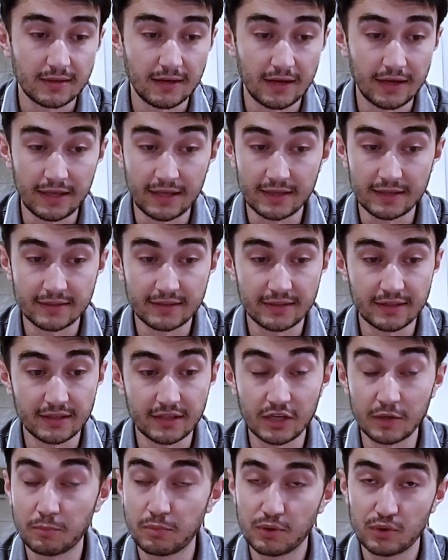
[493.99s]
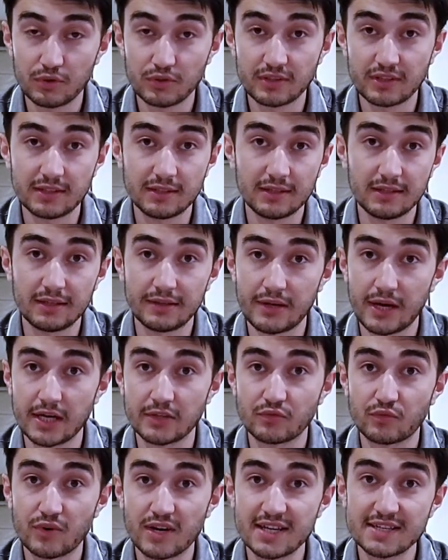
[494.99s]
and reported
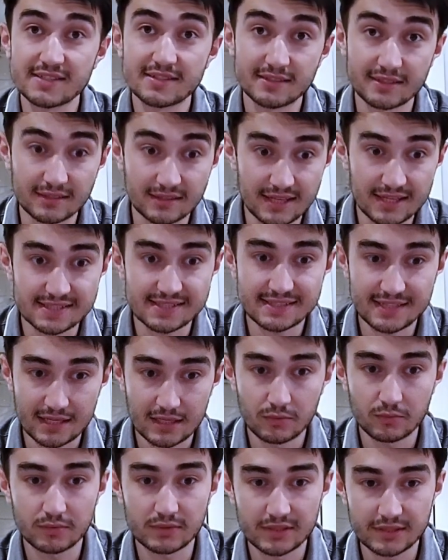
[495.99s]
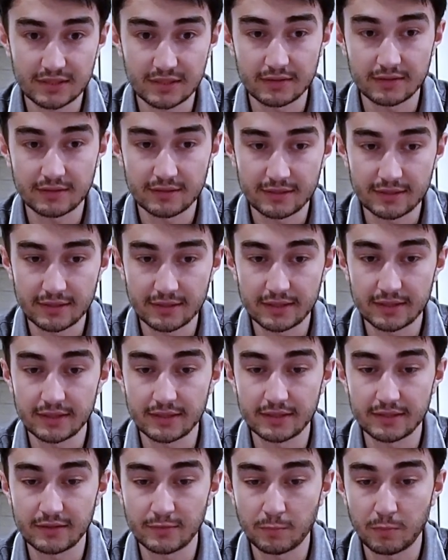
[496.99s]
address, the last time where
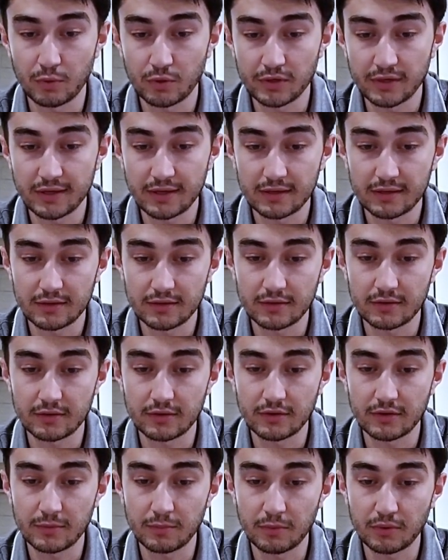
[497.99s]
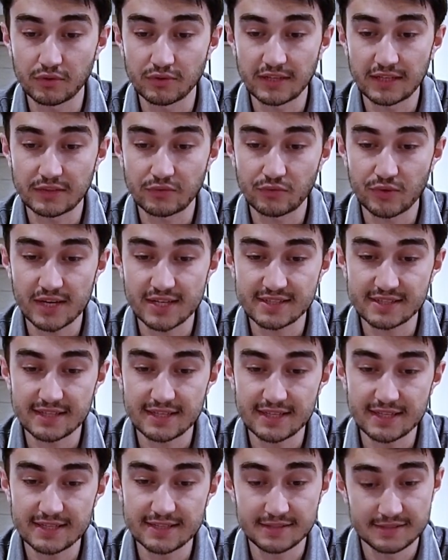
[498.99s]
the reported address
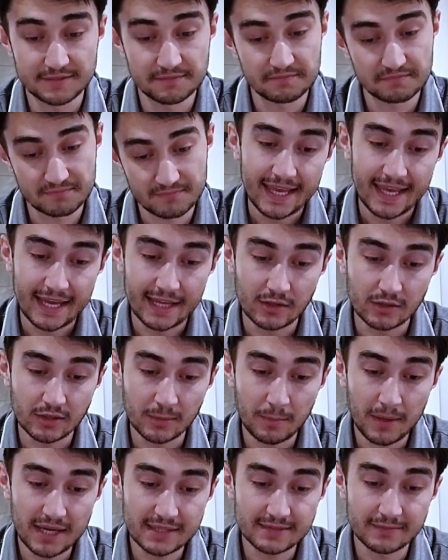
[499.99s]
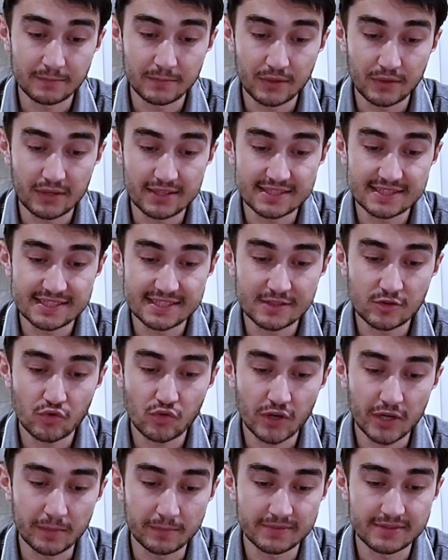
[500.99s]
is. And on the bottom you can see
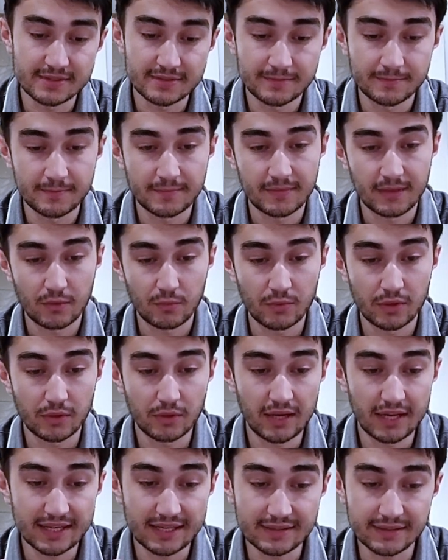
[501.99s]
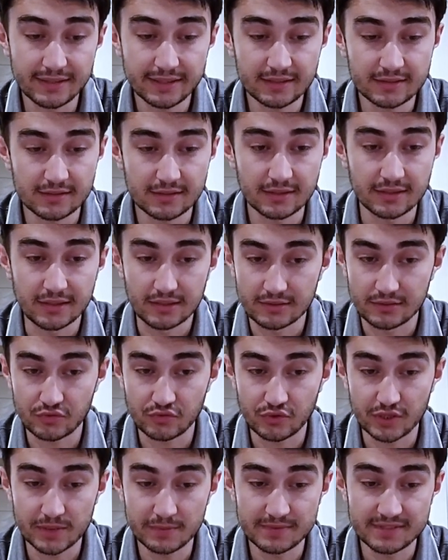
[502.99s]
trips. When I clicked
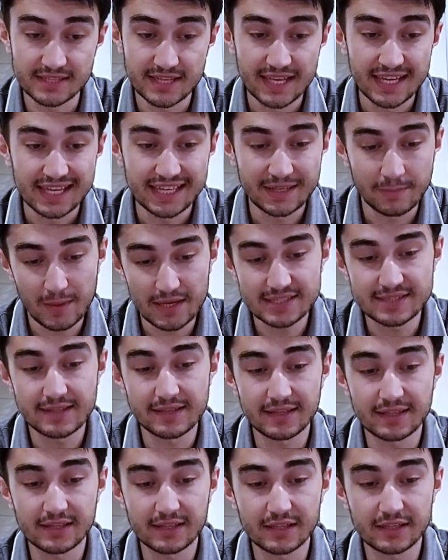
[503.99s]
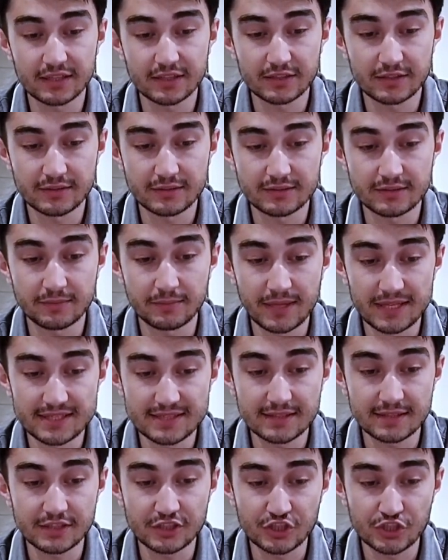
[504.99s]
trips, it
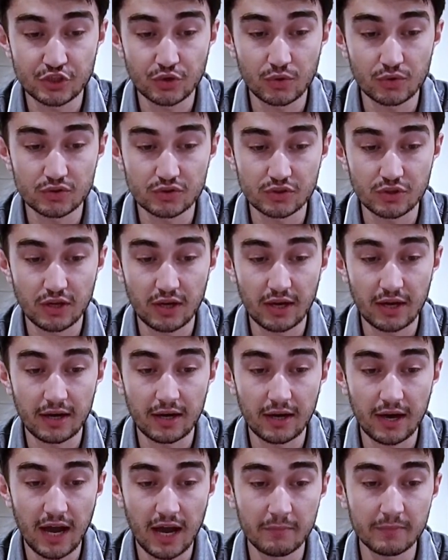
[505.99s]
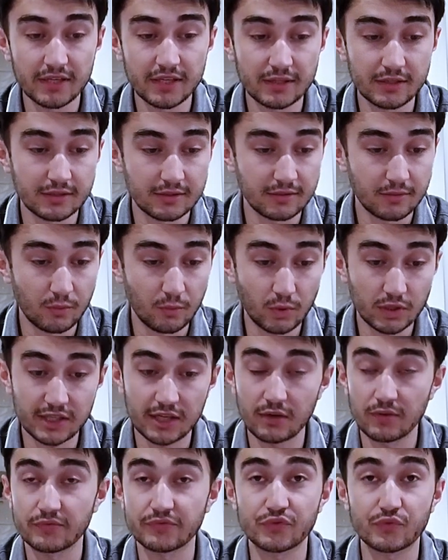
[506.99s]
basically shows what
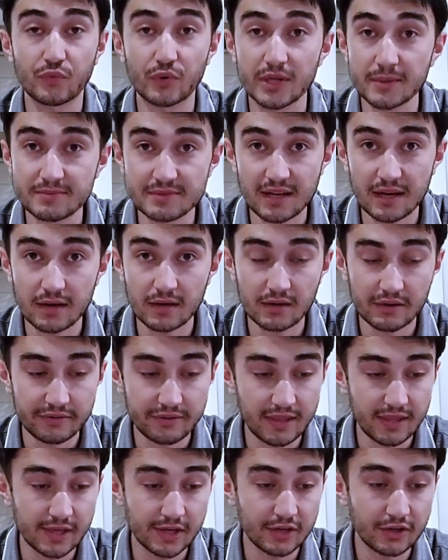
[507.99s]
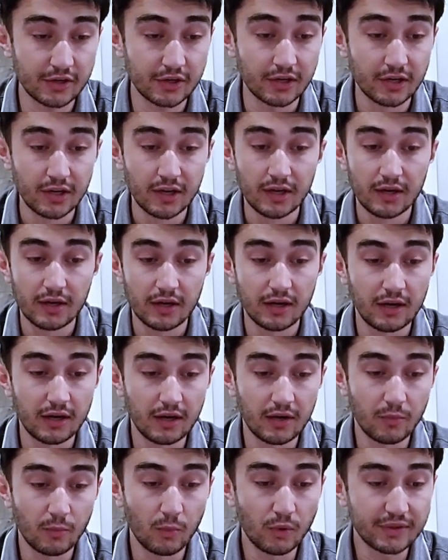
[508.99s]
kind of trips are there,
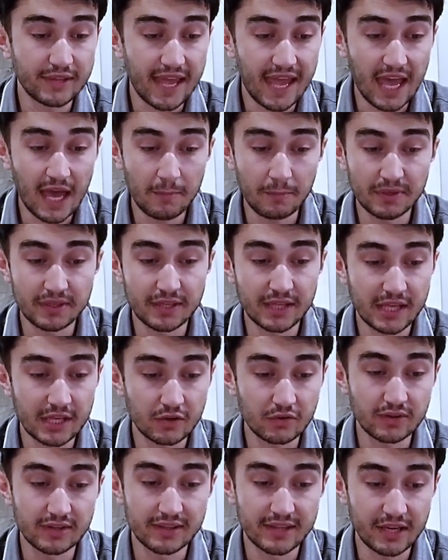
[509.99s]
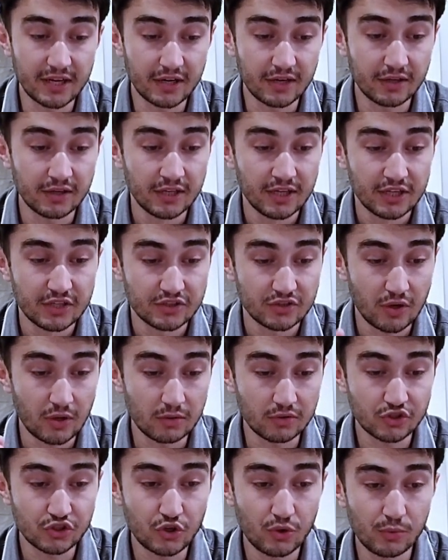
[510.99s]
what happened here and there. So I'll
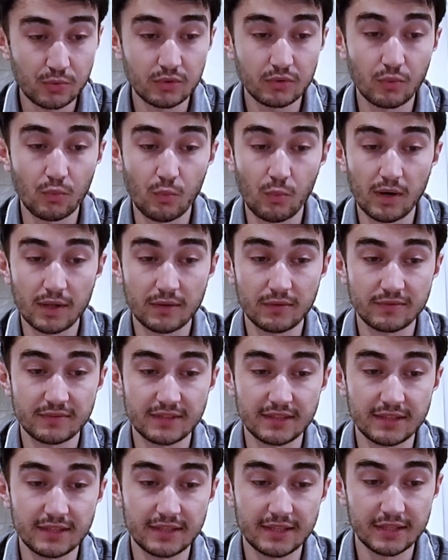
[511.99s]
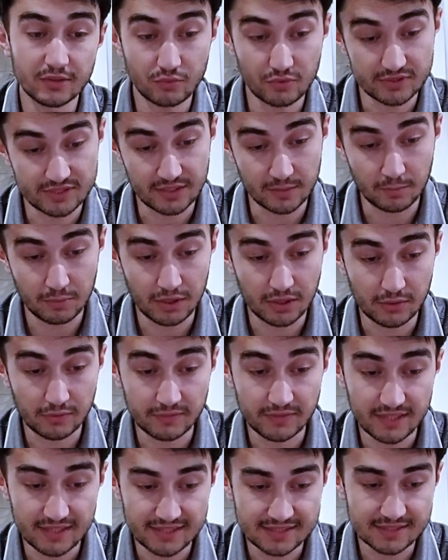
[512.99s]
show you one of the interesting part of
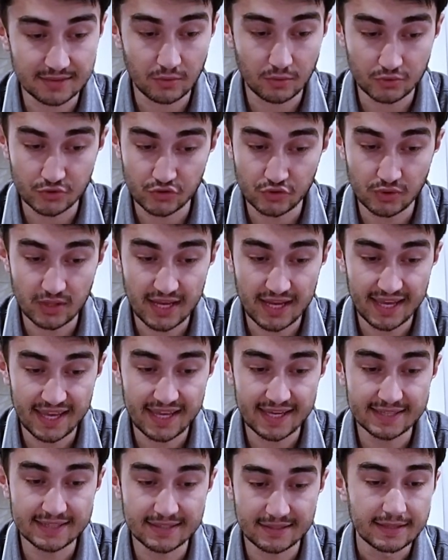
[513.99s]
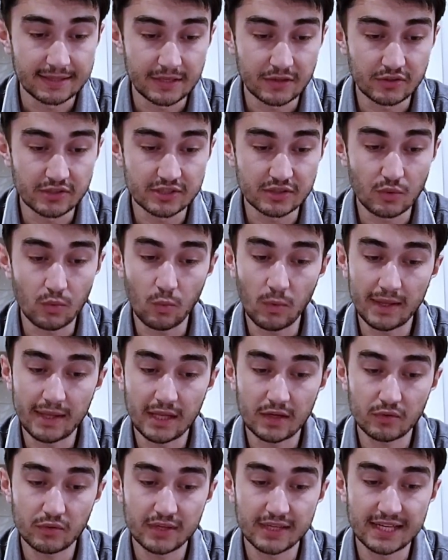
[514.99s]
things. On July 8th, there is
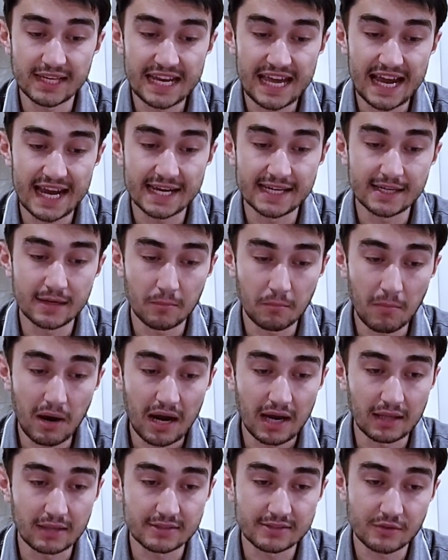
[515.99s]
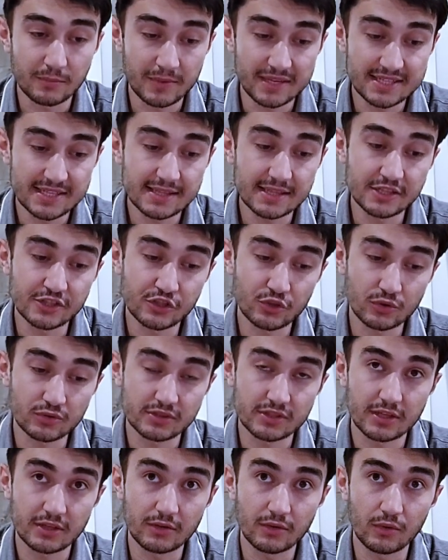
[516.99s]
109 miles. So basically it shows
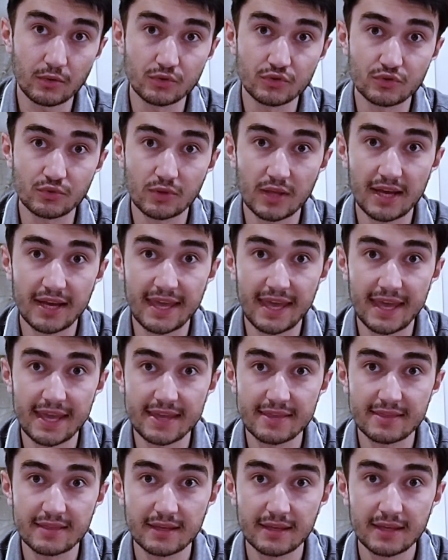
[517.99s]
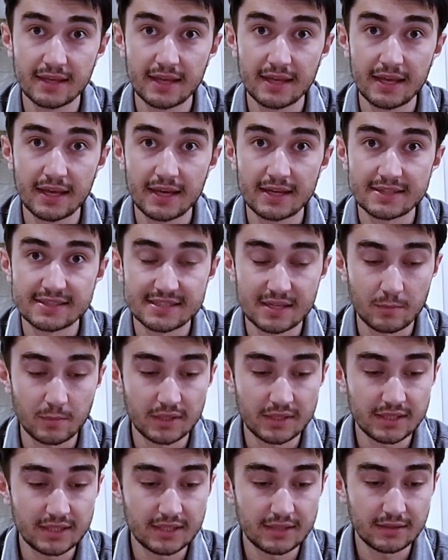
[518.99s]
that on July 8th,
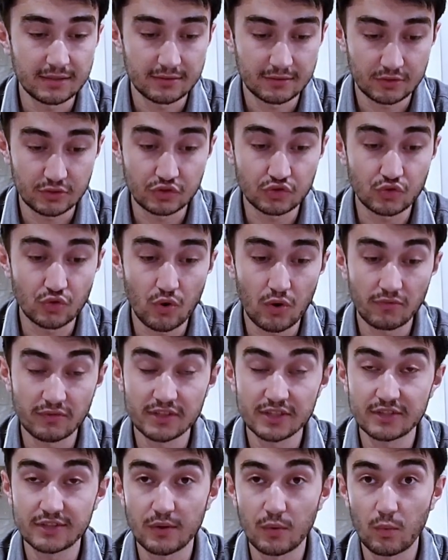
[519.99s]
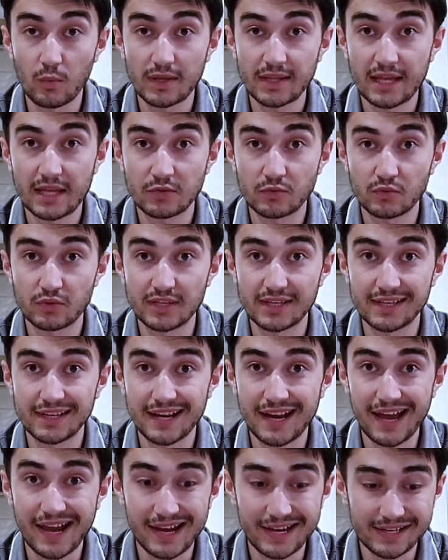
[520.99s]
somebody drove it
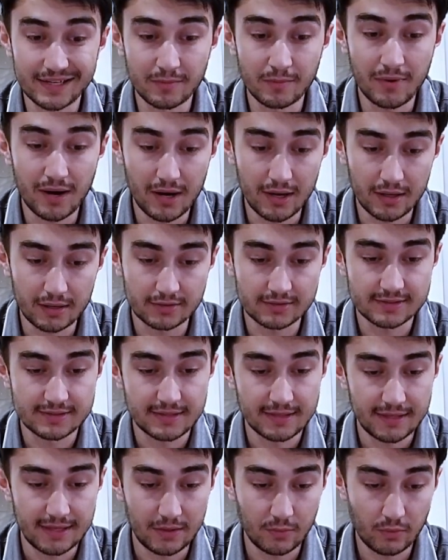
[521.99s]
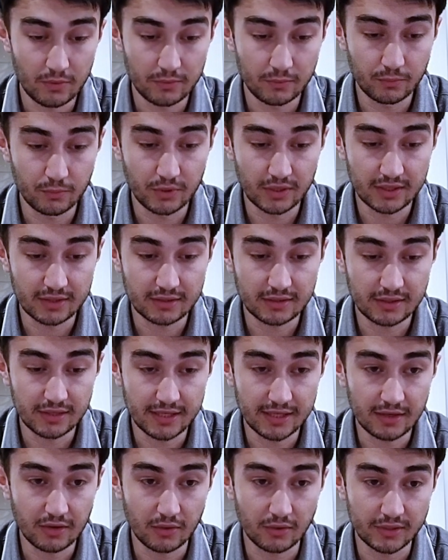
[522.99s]
109 miles. And when we
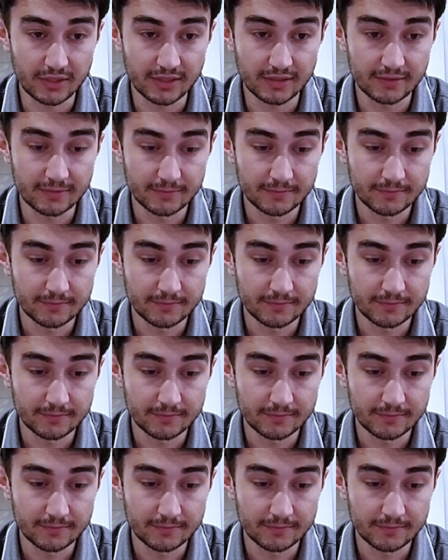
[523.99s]
click on it,